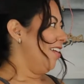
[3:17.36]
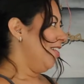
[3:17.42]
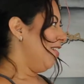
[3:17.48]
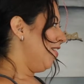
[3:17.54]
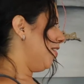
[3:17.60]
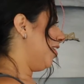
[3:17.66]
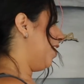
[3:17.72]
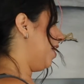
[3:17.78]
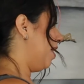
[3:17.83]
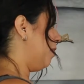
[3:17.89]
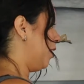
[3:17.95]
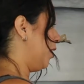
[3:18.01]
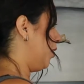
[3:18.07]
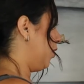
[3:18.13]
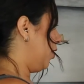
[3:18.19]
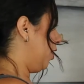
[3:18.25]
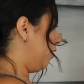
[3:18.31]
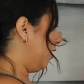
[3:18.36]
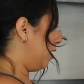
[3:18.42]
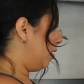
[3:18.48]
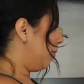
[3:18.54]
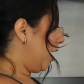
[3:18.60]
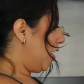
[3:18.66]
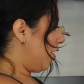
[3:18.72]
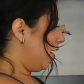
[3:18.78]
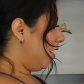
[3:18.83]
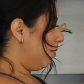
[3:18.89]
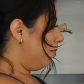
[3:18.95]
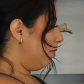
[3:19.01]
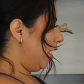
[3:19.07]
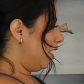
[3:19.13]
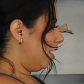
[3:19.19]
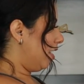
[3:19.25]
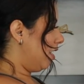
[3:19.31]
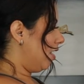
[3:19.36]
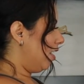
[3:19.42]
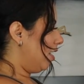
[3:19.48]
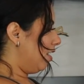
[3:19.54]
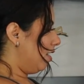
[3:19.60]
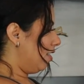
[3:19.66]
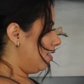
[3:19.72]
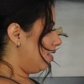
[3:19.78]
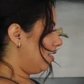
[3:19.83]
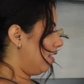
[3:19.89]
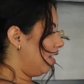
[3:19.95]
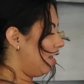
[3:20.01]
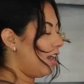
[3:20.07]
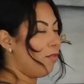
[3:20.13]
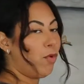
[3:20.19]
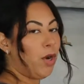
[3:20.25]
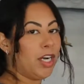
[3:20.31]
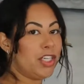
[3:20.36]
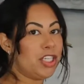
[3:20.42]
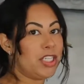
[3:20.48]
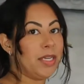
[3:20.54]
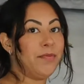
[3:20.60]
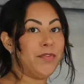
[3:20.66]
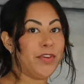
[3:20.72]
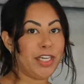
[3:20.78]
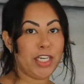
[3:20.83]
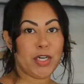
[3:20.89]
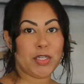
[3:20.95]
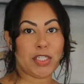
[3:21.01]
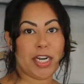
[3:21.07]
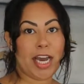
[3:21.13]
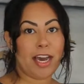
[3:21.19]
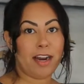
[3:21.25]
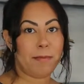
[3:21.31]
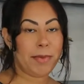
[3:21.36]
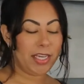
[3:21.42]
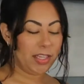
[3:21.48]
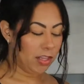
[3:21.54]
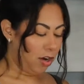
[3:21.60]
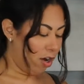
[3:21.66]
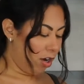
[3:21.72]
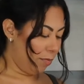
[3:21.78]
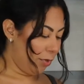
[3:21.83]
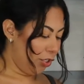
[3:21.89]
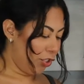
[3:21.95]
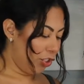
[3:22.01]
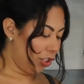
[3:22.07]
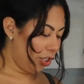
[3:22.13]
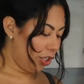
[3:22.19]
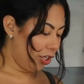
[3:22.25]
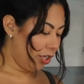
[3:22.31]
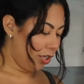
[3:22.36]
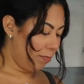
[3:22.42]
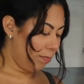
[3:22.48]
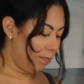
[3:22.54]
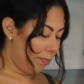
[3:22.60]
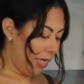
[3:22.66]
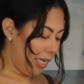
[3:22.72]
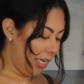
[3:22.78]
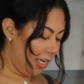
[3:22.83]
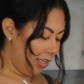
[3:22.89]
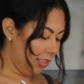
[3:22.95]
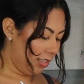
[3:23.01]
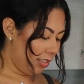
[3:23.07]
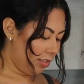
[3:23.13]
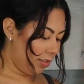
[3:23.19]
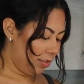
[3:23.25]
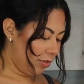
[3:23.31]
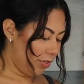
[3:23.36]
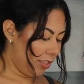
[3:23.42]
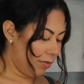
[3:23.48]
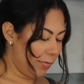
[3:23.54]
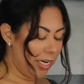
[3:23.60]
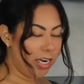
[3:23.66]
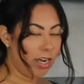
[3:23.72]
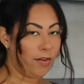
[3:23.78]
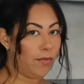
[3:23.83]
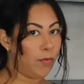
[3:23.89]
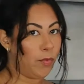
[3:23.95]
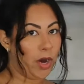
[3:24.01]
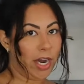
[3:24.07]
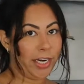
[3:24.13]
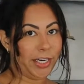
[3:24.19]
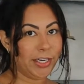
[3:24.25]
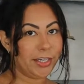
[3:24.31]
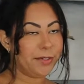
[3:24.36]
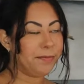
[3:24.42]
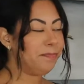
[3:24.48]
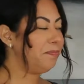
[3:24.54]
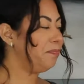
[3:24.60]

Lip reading: Whew, I'm a little nervous about it because I've watched some videos on how to make the armature base, so it's made out of wire.